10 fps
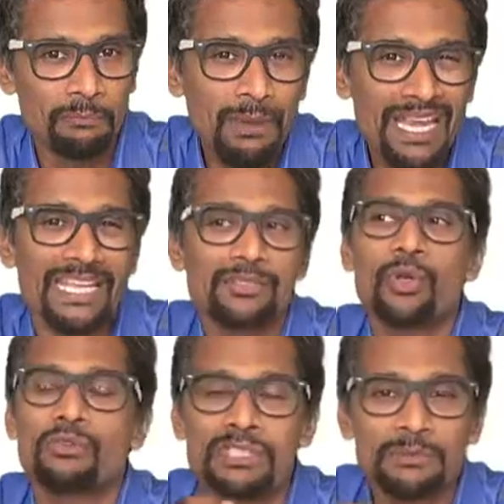place
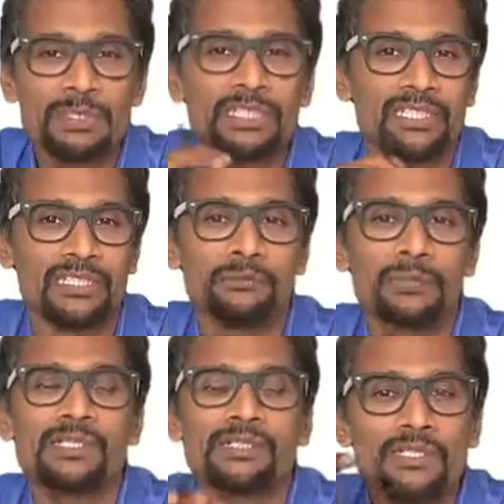or with a particular
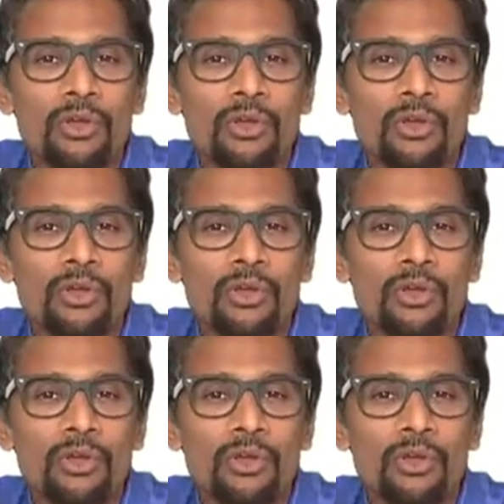person